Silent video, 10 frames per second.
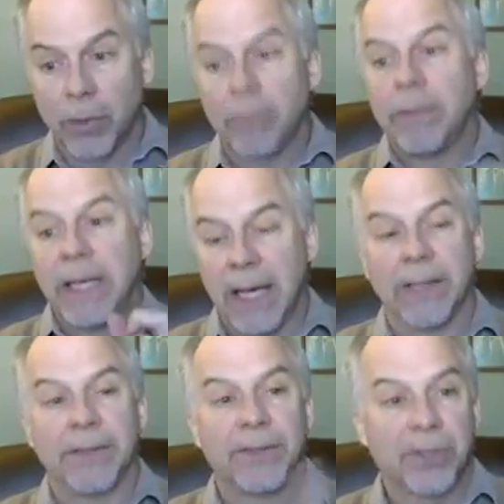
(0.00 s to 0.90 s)
would be
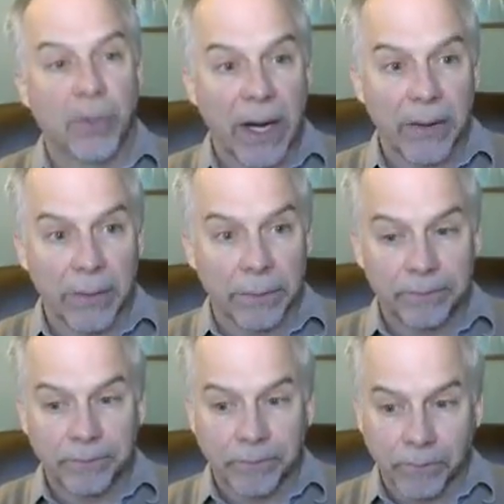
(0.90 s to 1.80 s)
n squared.
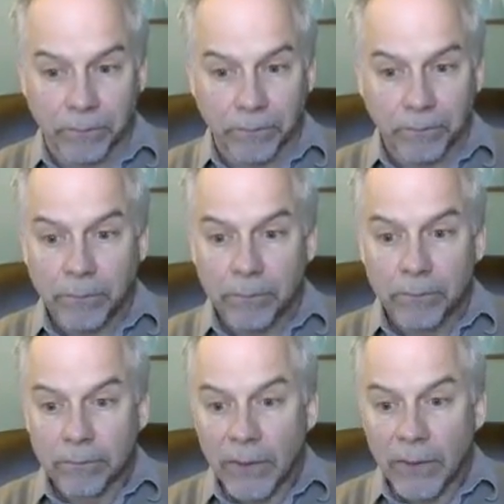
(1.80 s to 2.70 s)

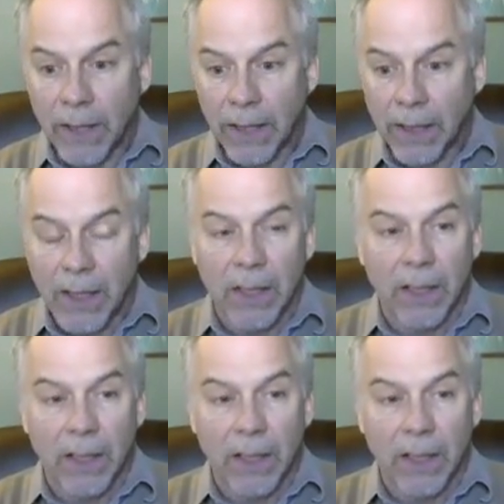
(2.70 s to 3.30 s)
Okay,